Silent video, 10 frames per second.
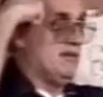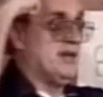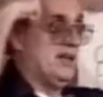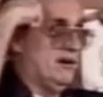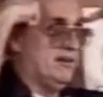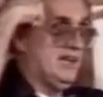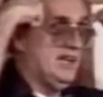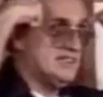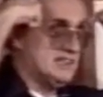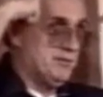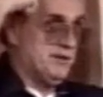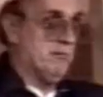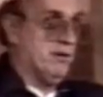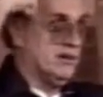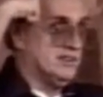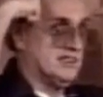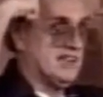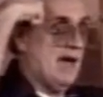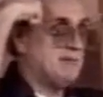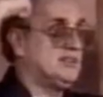of them they know they need something, because there's
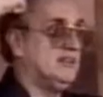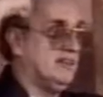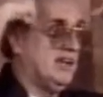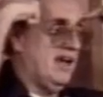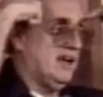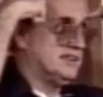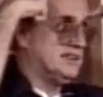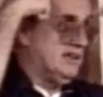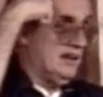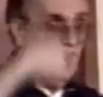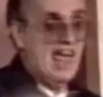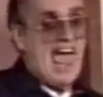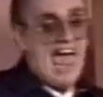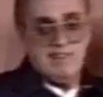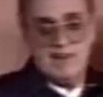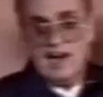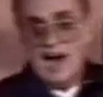absolute chaos in here. And the